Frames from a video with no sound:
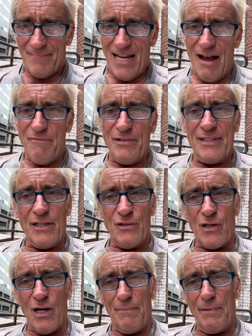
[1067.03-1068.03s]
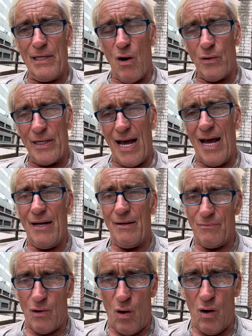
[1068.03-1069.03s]
Everything's going to be okay.
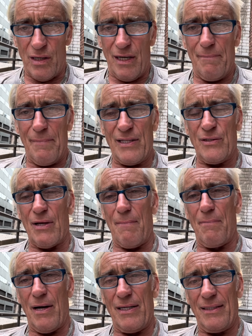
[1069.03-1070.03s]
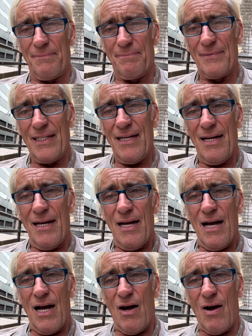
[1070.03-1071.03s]
We're all going to make some money.
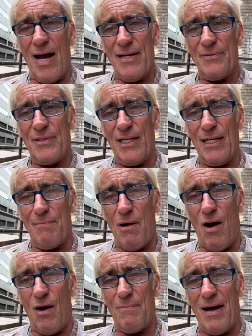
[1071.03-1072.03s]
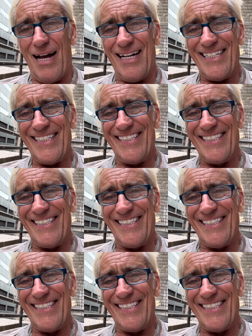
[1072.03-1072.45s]
All right, see you tomorrow. Bye.